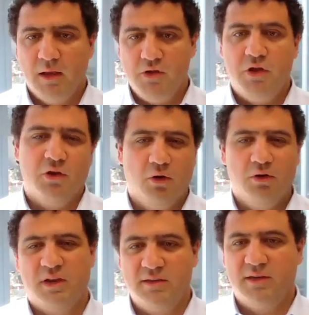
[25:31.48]
You could
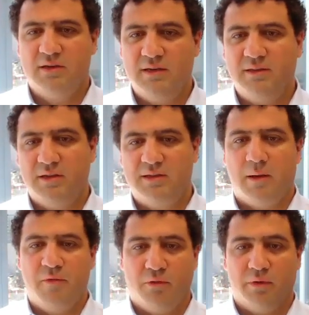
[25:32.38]
also suggest that
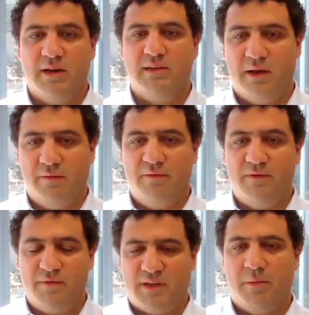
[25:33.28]
some of the reason that
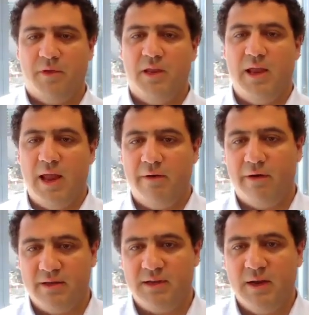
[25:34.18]
some of the
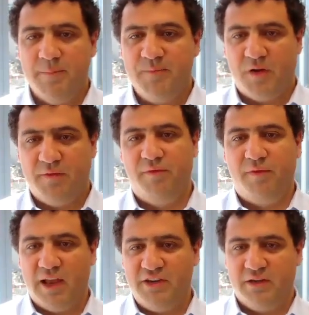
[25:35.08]
areas of
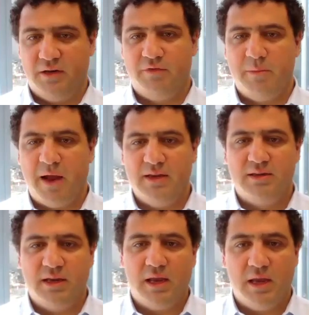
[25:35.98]
inflation that have remained
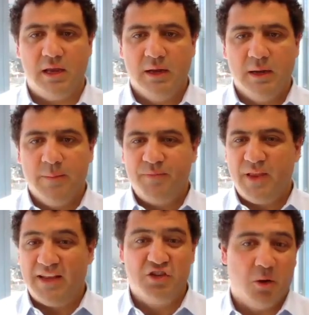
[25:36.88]
sticky,
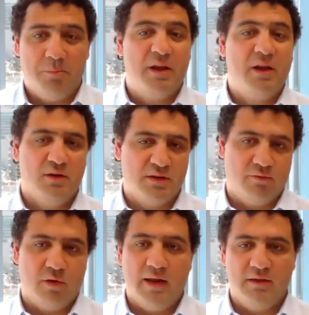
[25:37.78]
it's not because
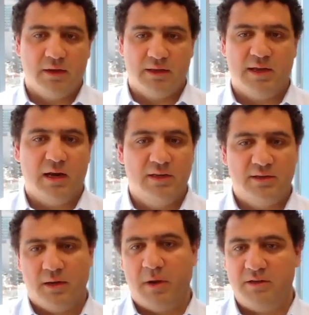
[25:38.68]
of rates. Like, there's only
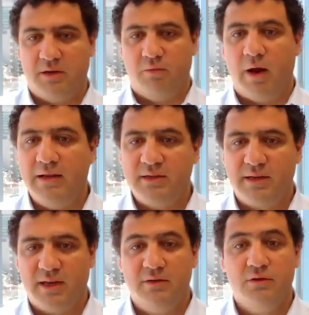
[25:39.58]
so much that rates
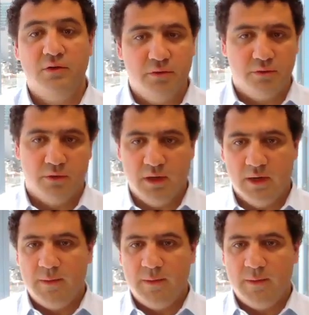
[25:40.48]
can do.